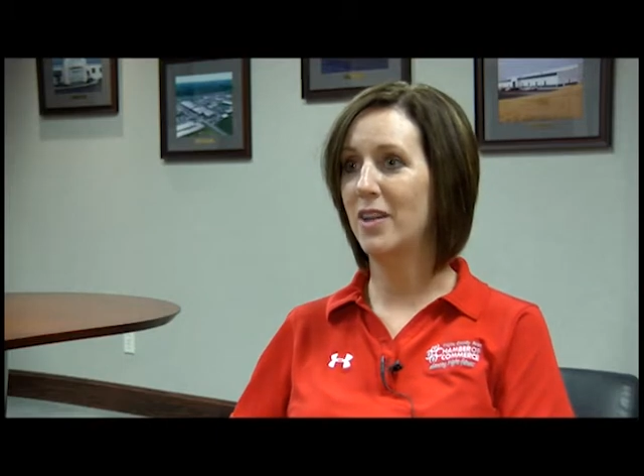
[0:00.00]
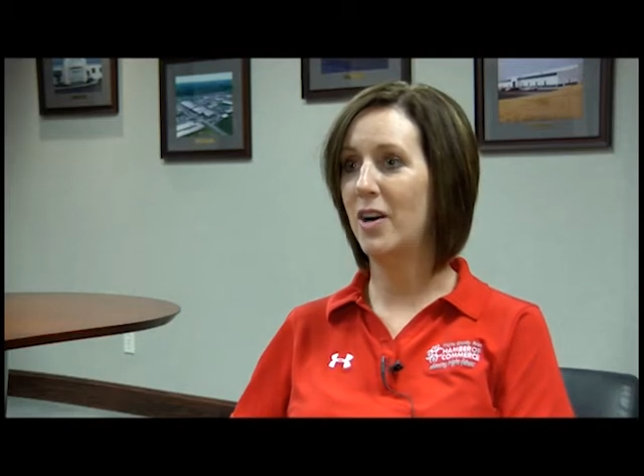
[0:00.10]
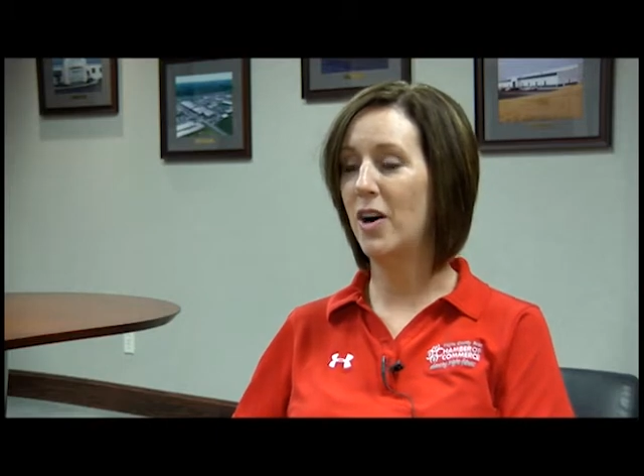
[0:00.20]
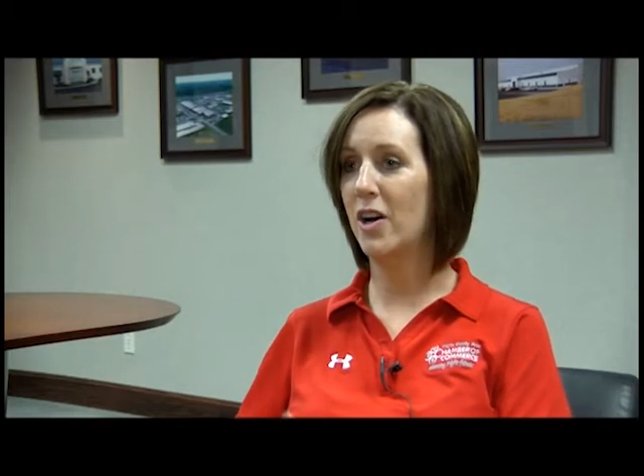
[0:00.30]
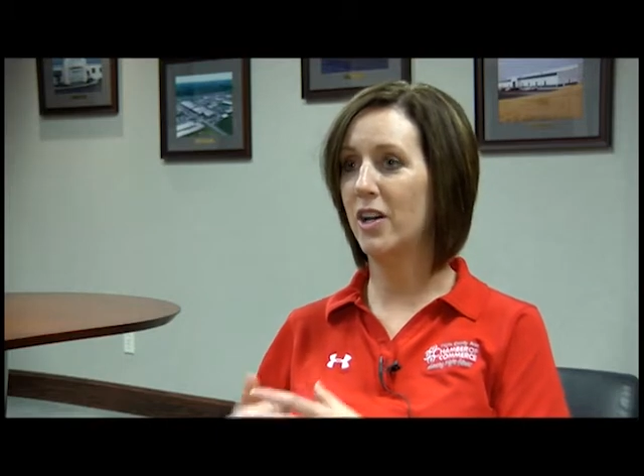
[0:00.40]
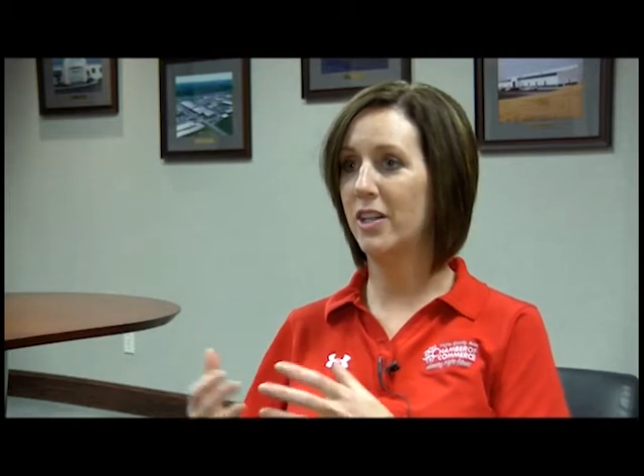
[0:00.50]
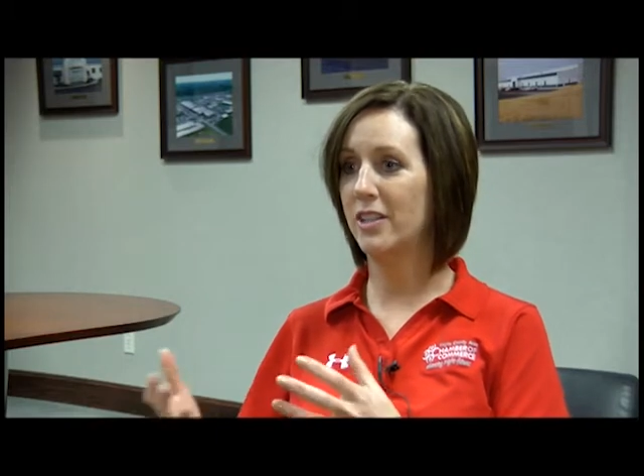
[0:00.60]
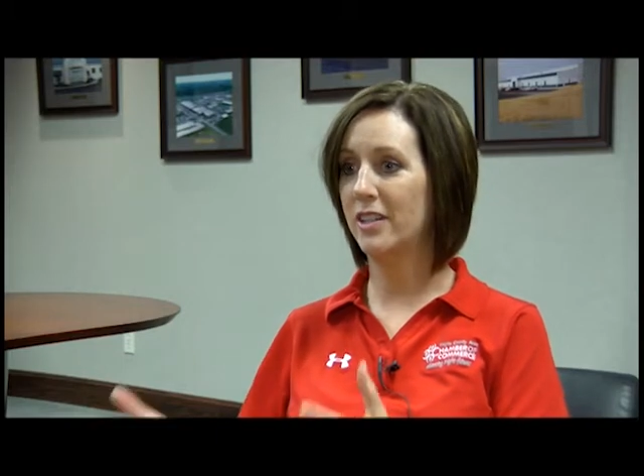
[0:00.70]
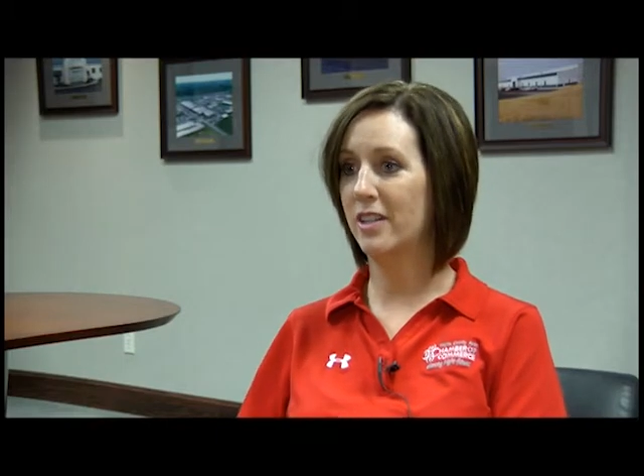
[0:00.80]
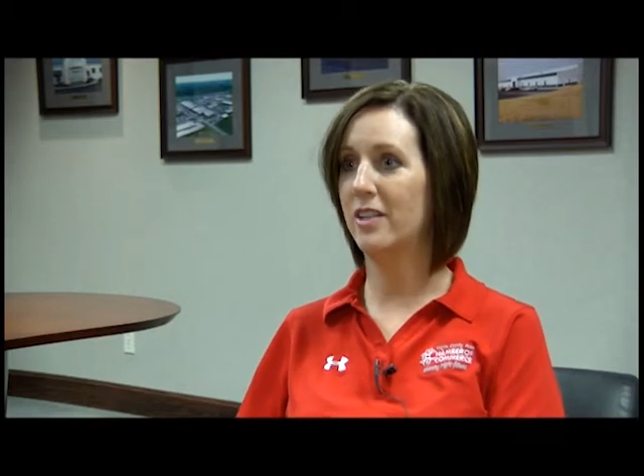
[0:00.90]

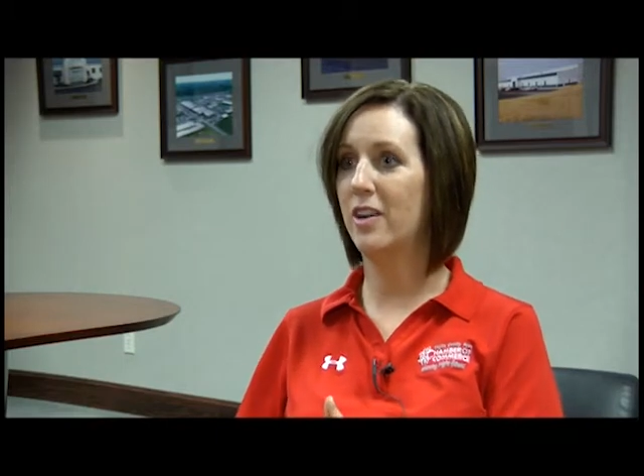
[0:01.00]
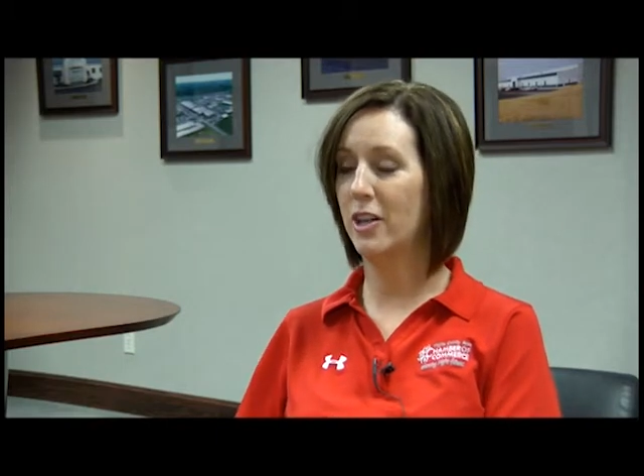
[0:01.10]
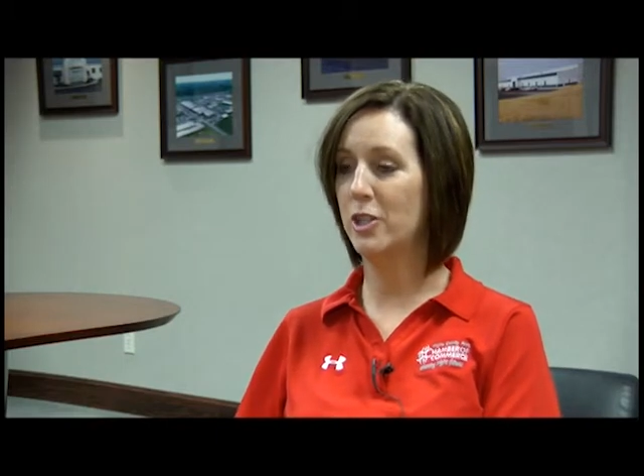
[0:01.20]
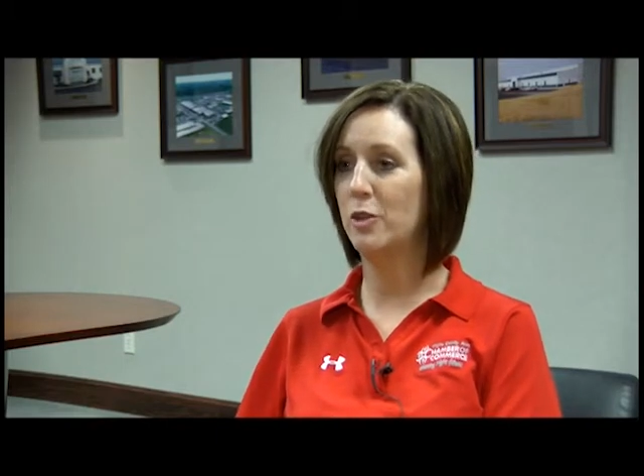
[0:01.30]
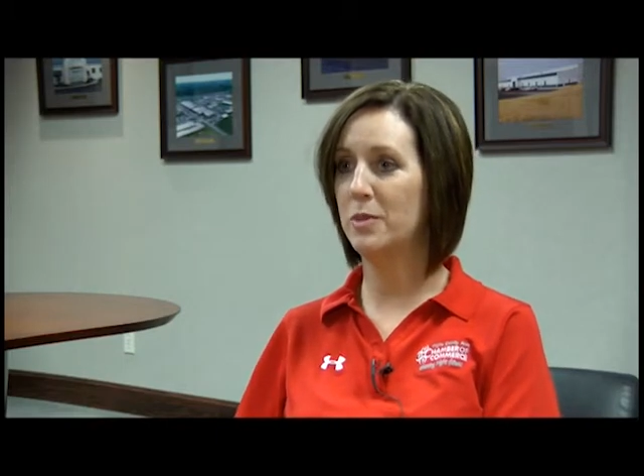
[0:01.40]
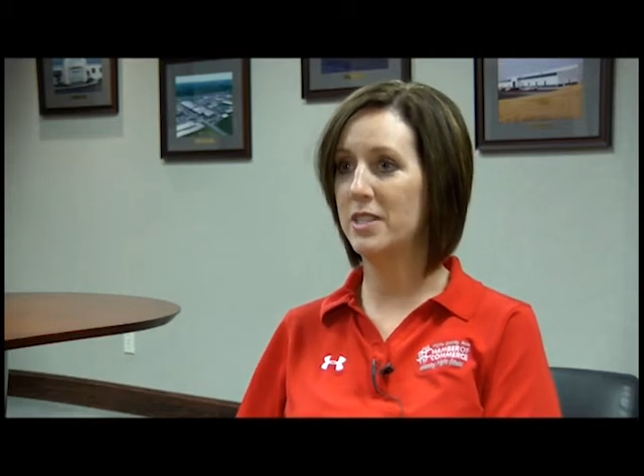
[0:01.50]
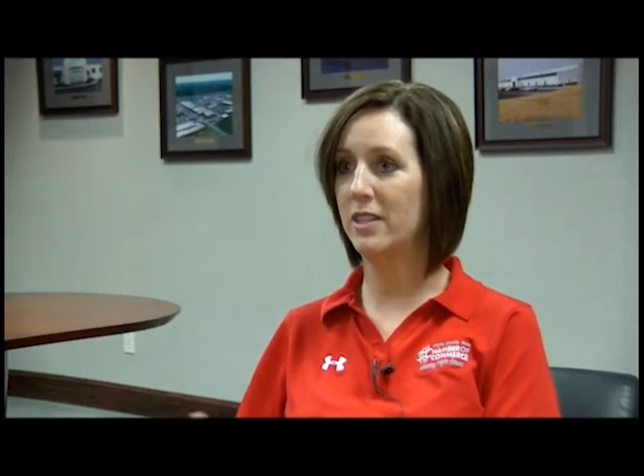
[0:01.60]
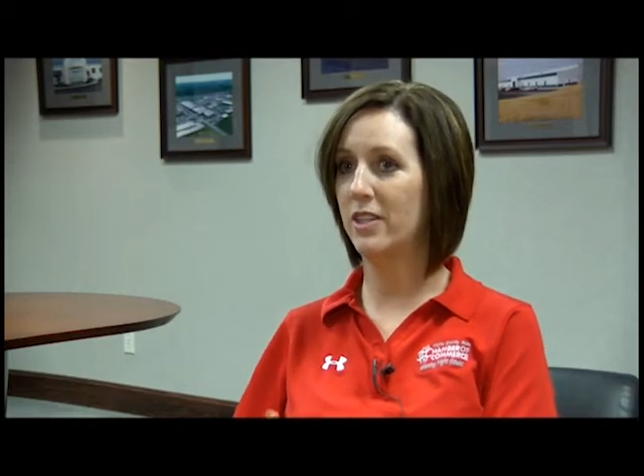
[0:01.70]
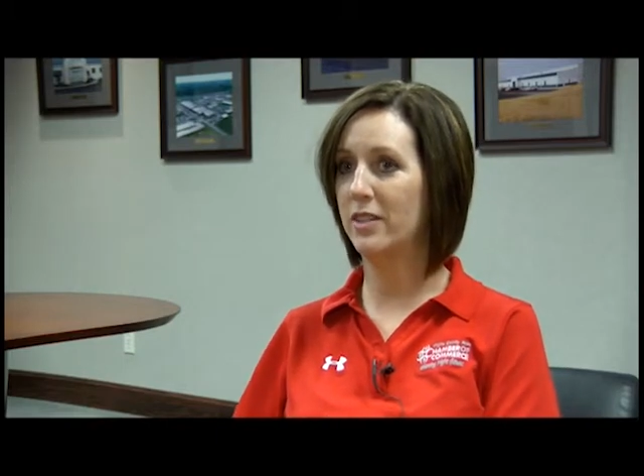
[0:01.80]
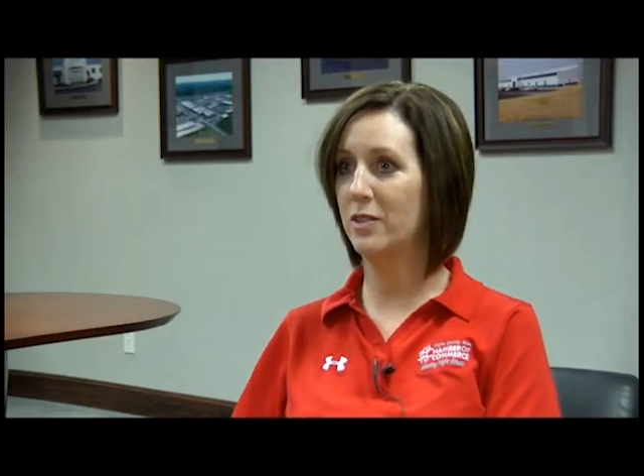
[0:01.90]
are your
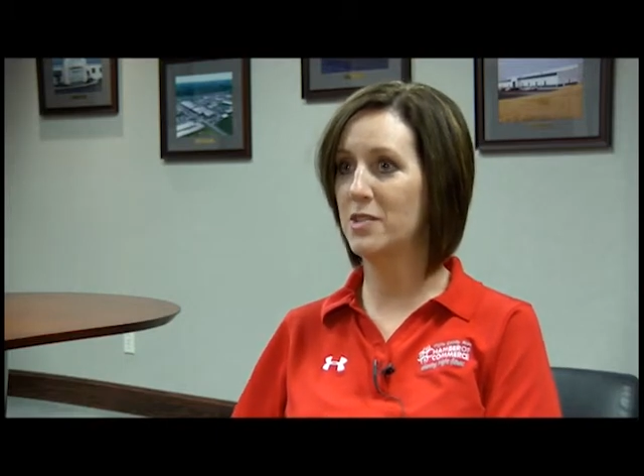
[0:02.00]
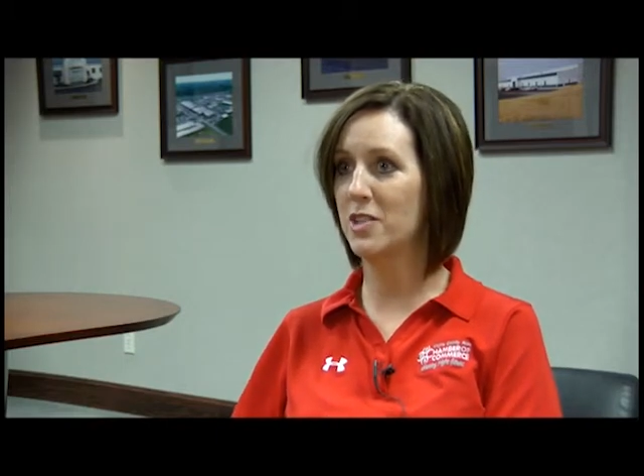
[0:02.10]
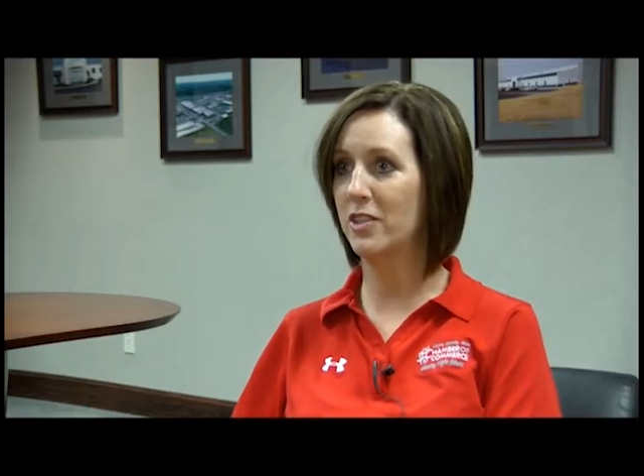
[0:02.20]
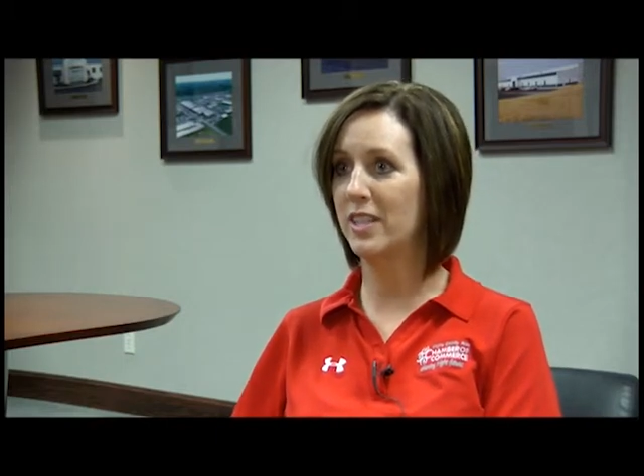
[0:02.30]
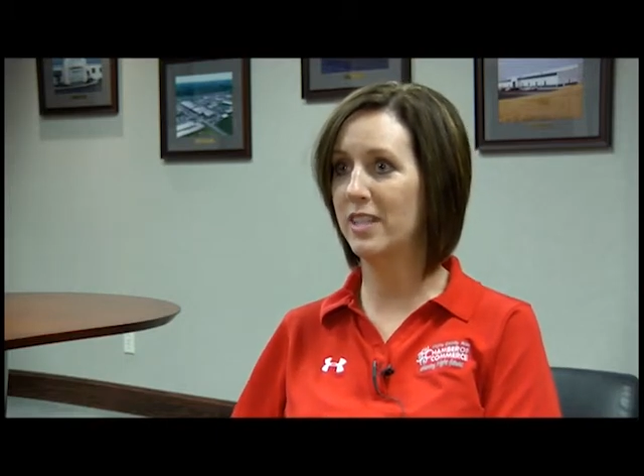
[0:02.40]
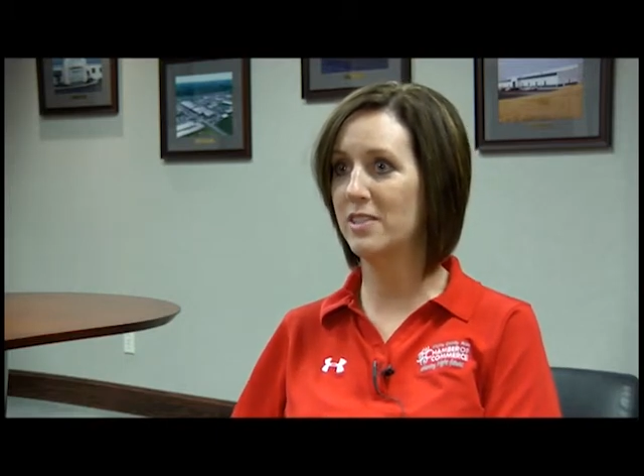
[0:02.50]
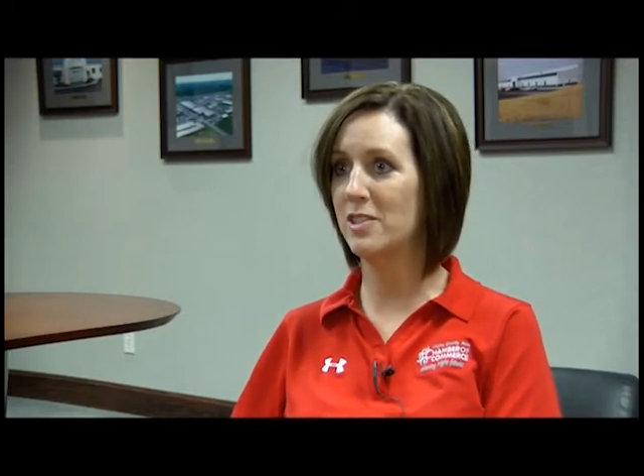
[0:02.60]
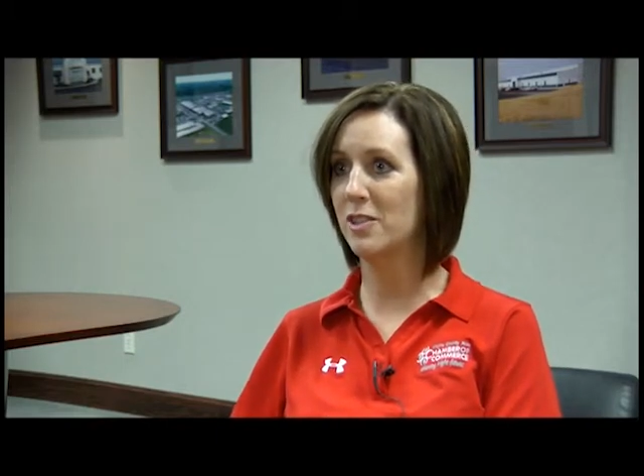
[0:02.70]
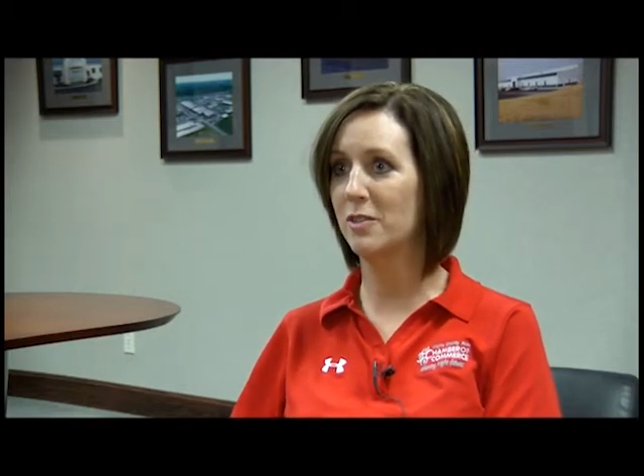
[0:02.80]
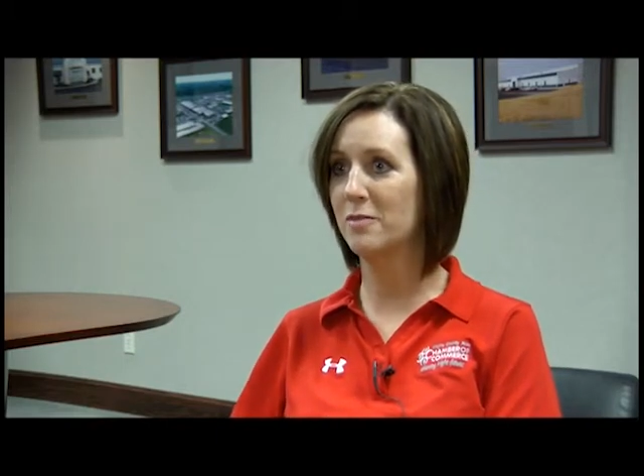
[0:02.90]
materials turned
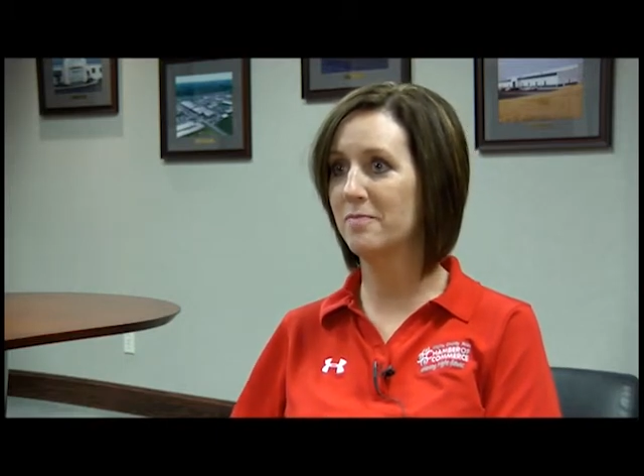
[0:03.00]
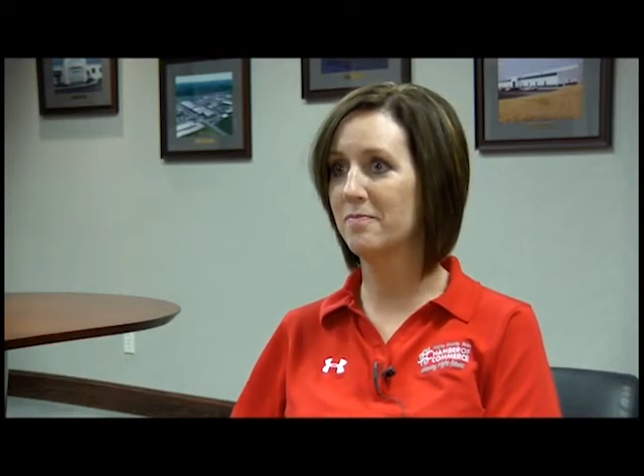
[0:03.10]
into?